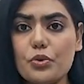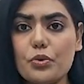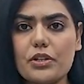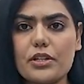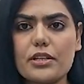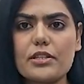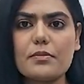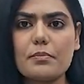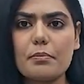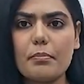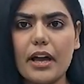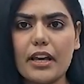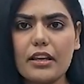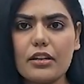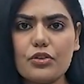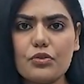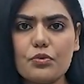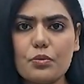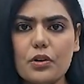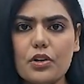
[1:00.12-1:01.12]
tourists,
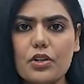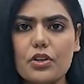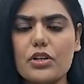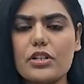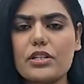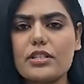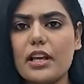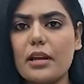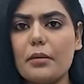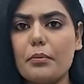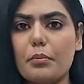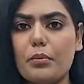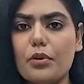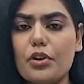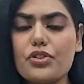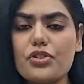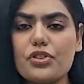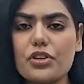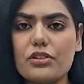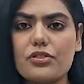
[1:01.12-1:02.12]
migrant workers and
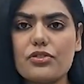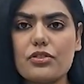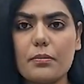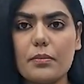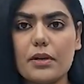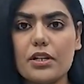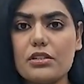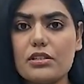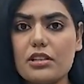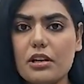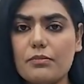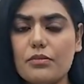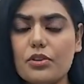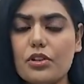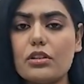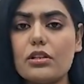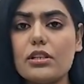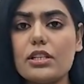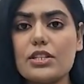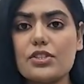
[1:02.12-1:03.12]
merchants remain
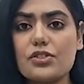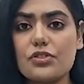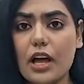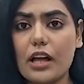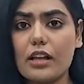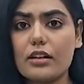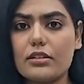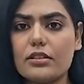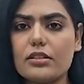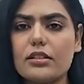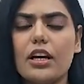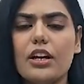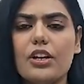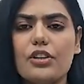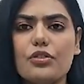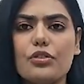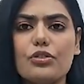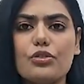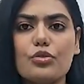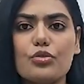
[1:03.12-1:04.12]
temporarily stranded
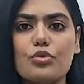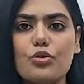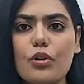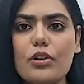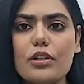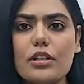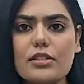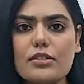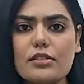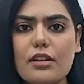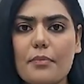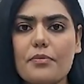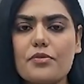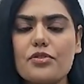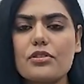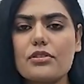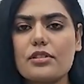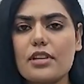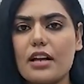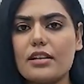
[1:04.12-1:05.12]
due to road
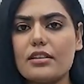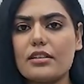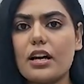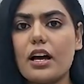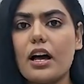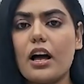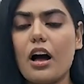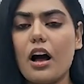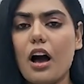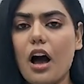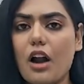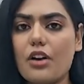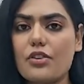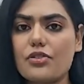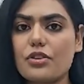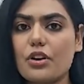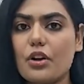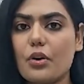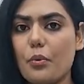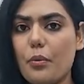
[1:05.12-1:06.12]
disruptions and
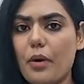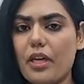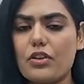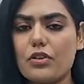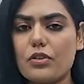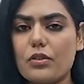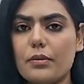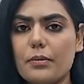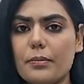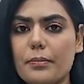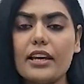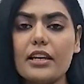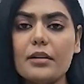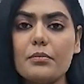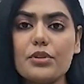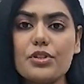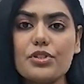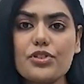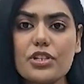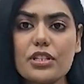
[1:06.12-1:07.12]
harsh weather. An
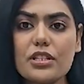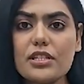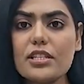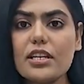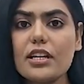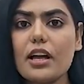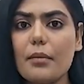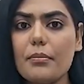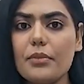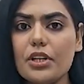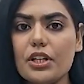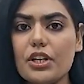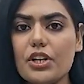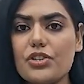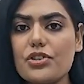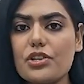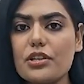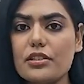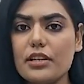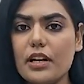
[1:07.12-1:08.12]
emergency
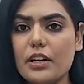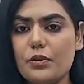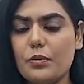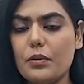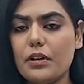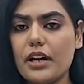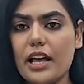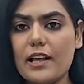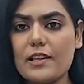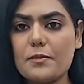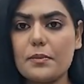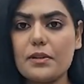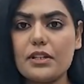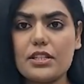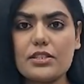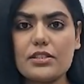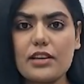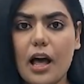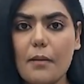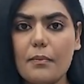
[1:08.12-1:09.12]
communication network has been
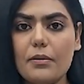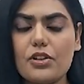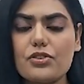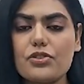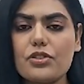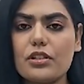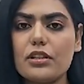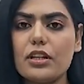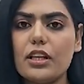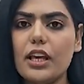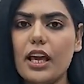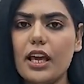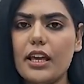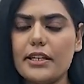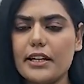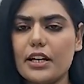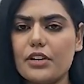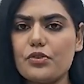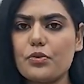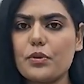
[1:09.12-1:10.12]
established in the
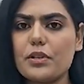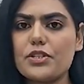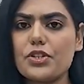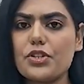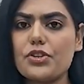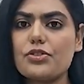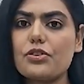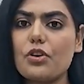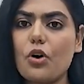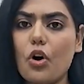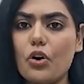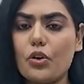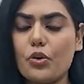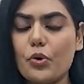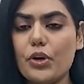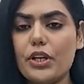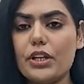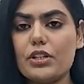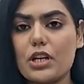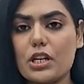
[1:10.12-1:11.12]
area to assist
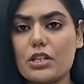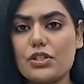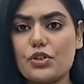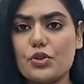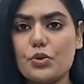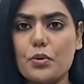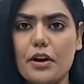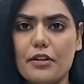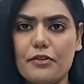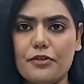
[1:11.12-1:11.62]
ongoing rescue